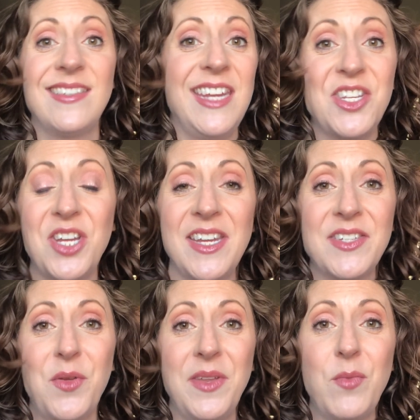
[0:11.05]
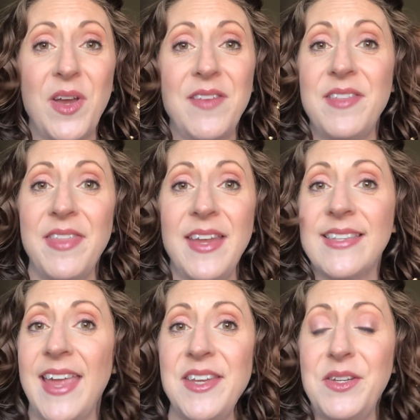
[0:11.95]
Teaching is only one of the
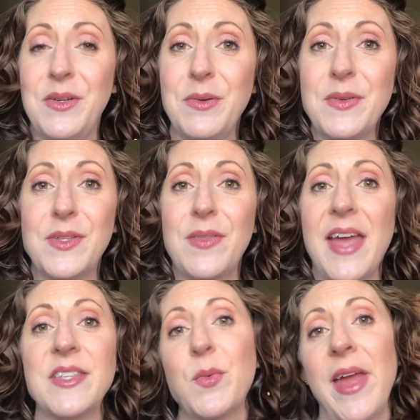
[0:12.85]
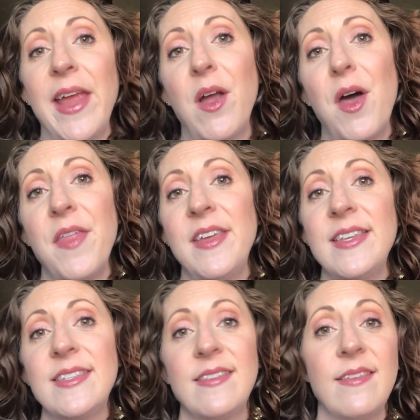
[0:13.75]
things I do, so that's why I call
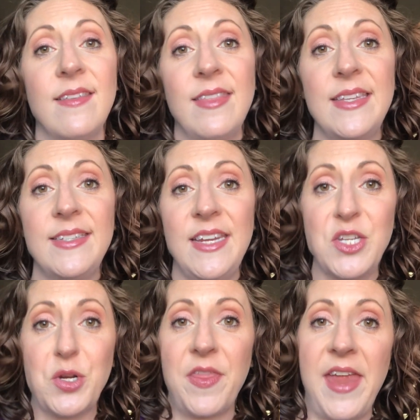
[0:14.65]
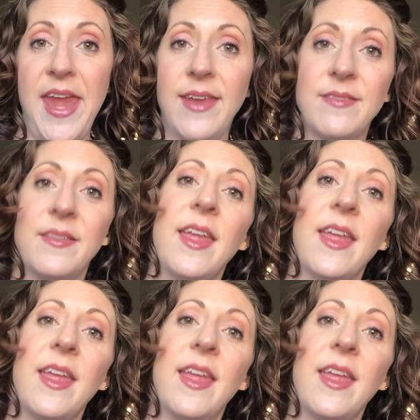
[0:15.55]
this teacher thing.